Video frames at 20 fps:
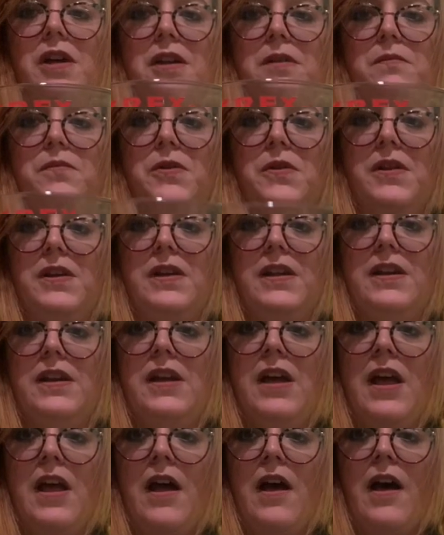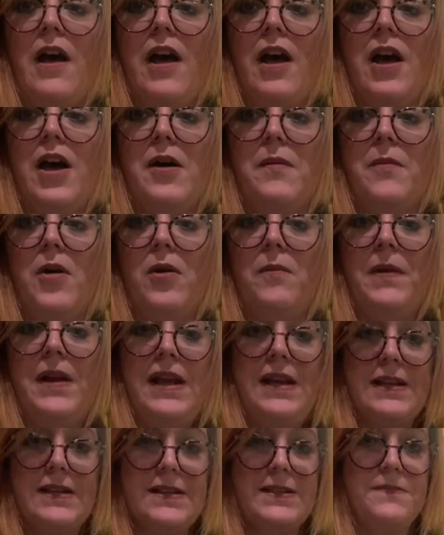and put in our
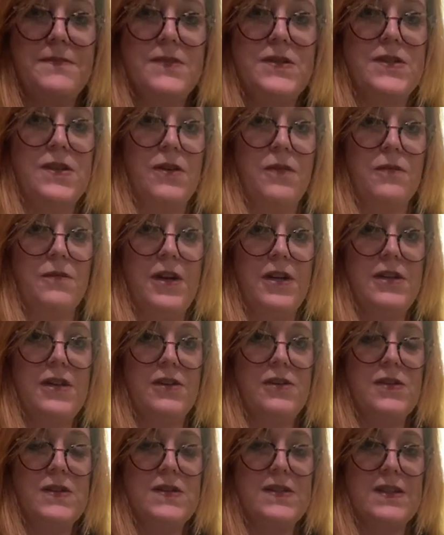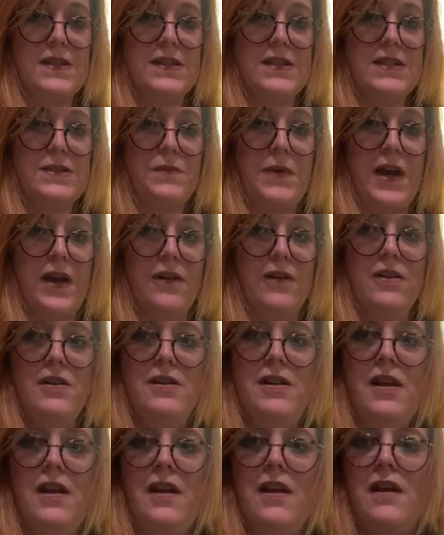bananas. So right now you can see this
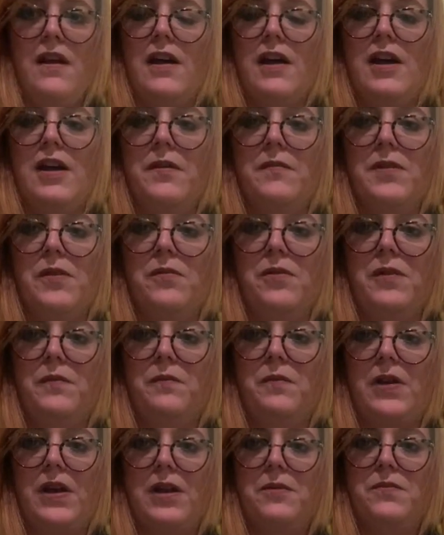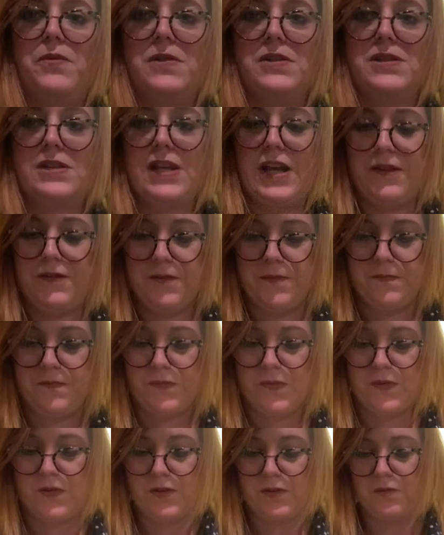batter that we're kind of putting together.
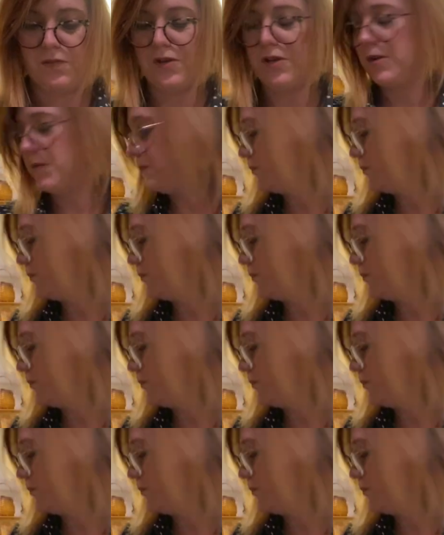So we're going to